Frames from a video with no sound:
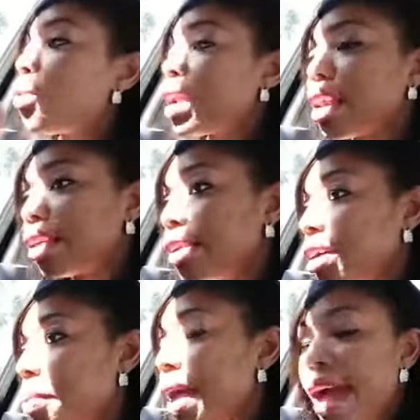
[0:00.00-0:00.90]
When I
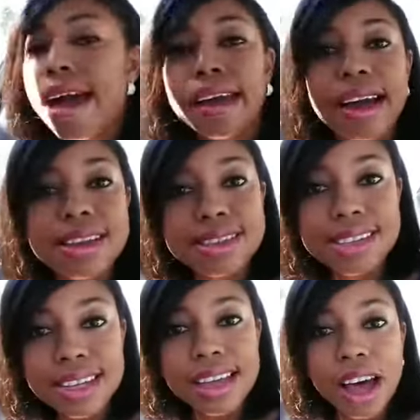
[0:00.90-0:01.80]
look back, I
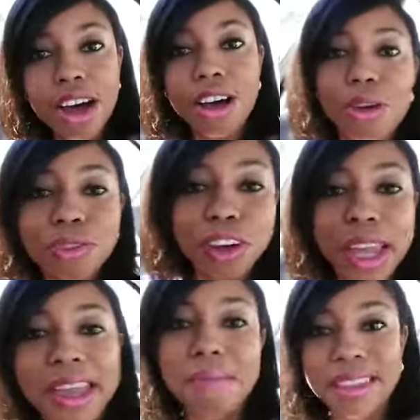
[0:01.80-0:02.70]
see that I
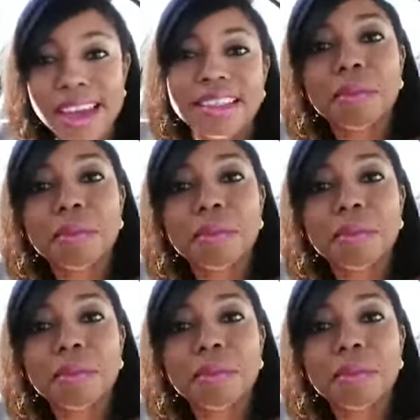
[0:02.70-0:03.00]
overcame that.